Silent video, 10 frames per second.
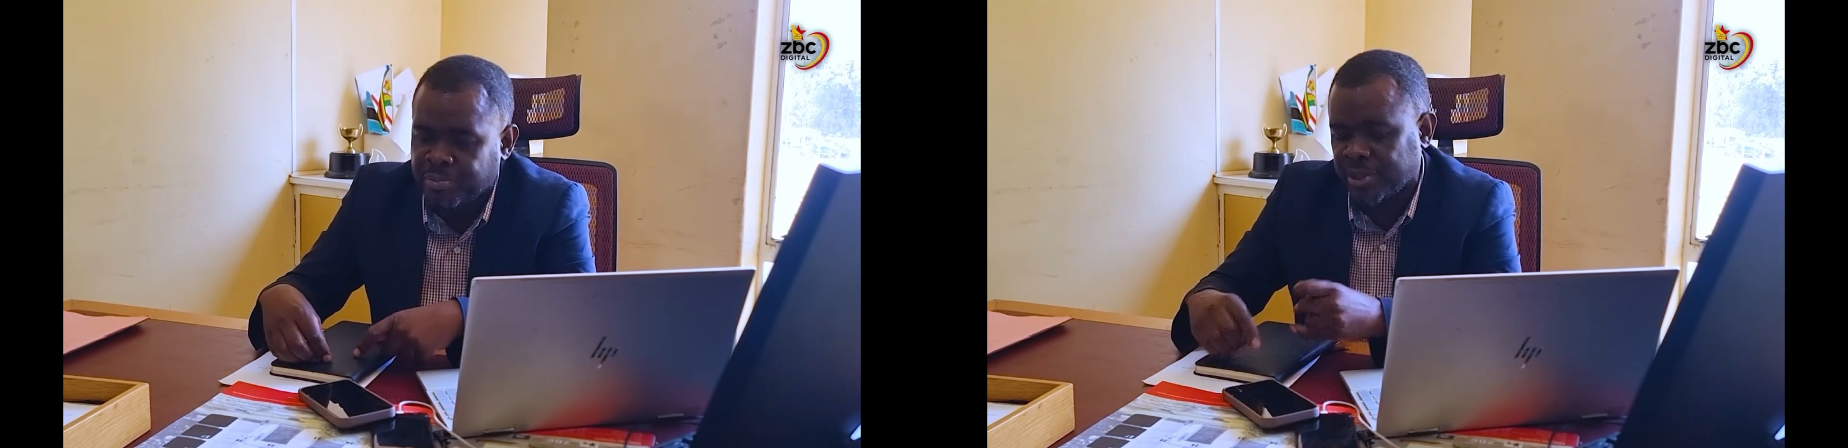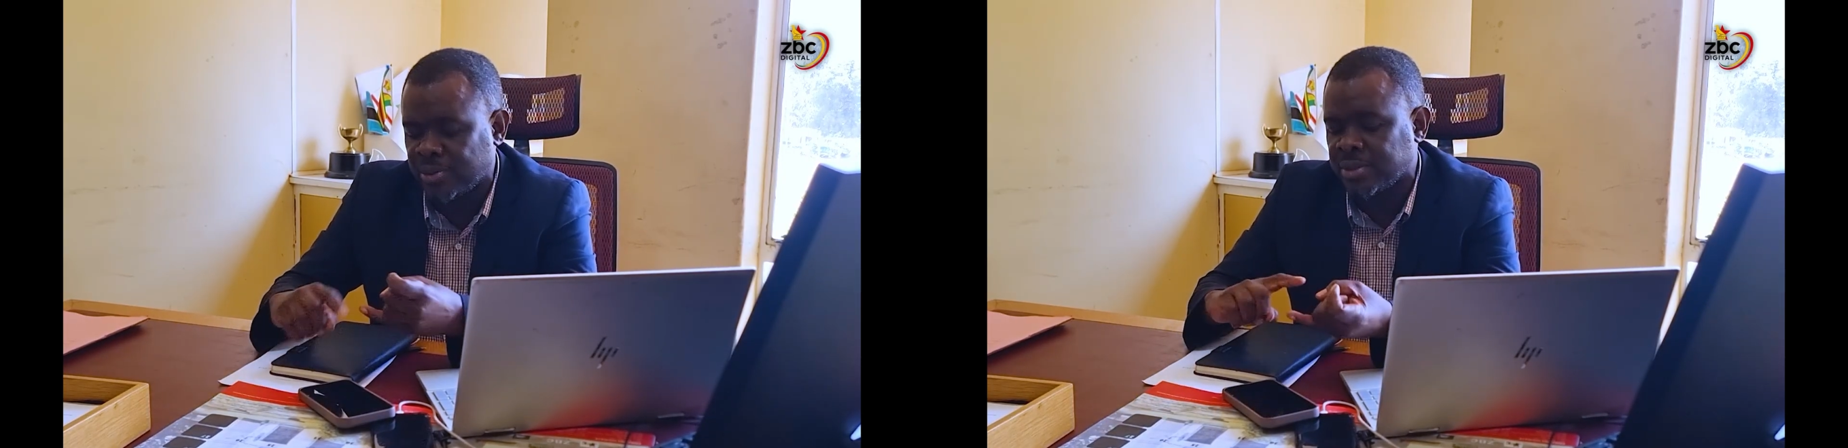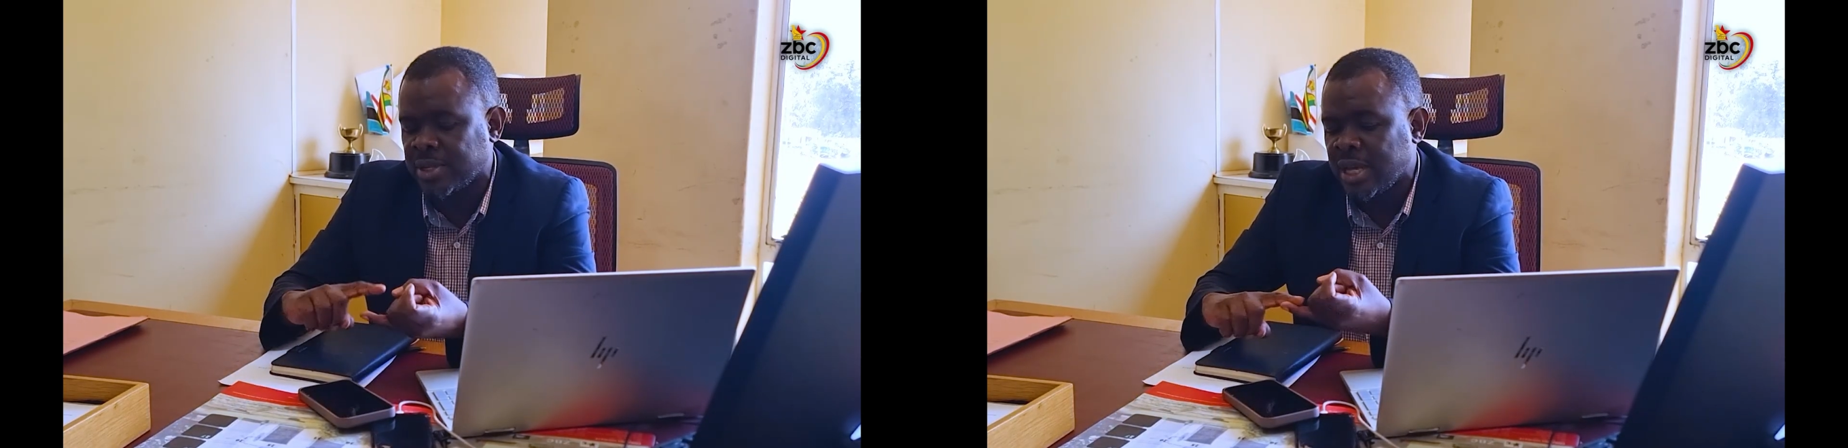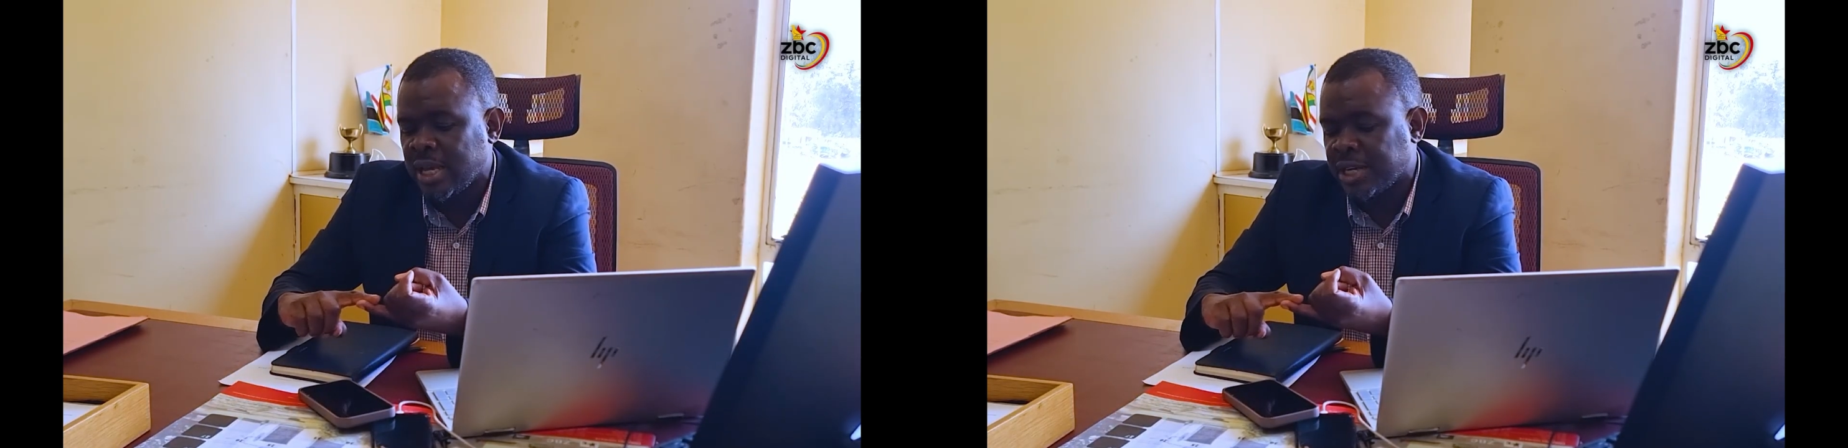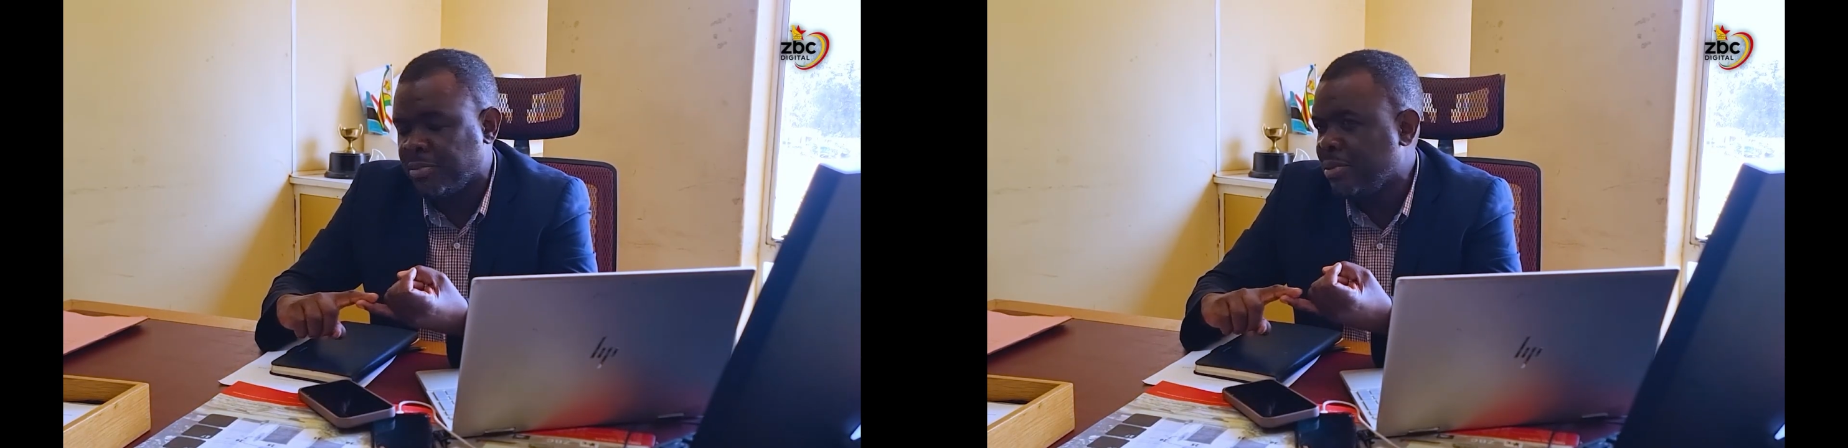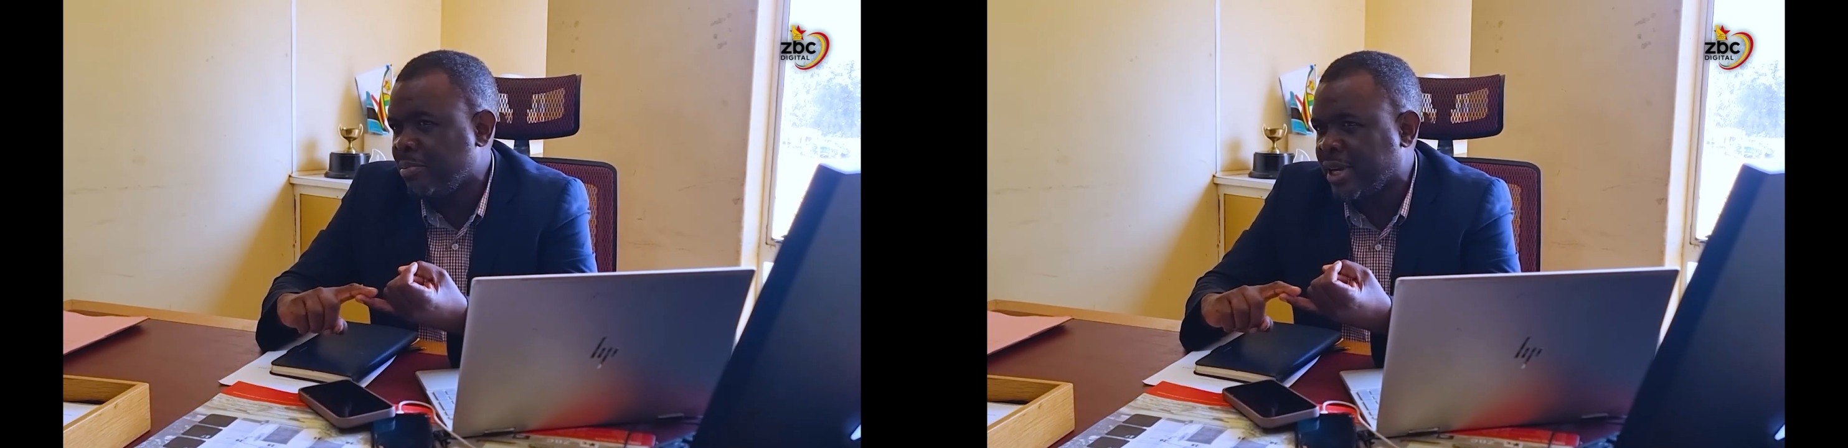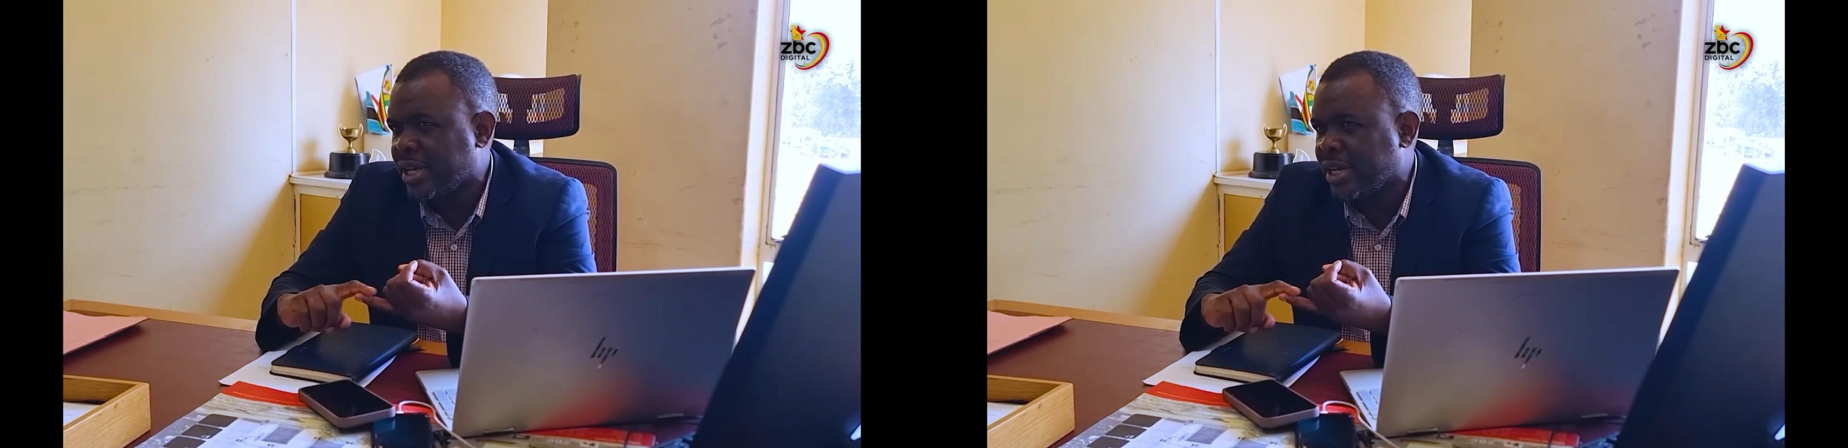because remember,